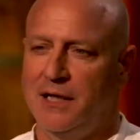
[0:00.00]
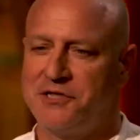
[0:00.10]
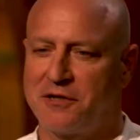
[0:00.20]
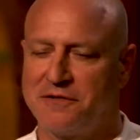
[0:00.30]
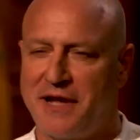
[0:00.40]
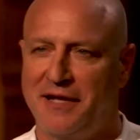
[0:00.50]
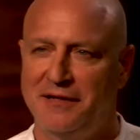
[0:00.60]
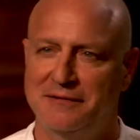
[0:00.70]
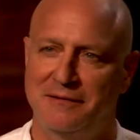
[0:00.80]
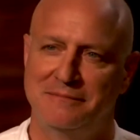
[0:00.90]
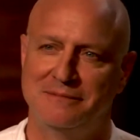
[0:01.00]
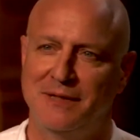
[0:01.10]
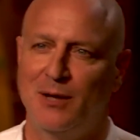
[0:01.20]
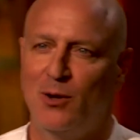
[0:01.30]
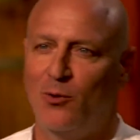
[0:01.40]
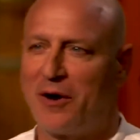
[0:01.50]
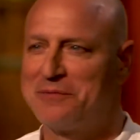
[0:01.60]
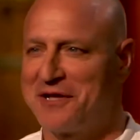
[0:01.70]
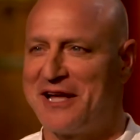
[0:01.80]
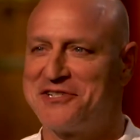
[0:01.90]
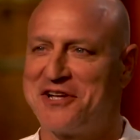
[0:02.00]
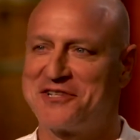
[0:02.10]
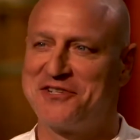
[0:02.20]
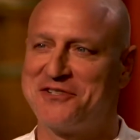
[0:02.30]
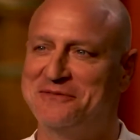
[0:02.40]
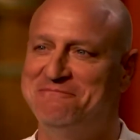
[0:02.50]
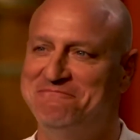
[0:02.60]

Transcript: Hey, Gerald and Annie. Welcome to Last Chance Kitchen.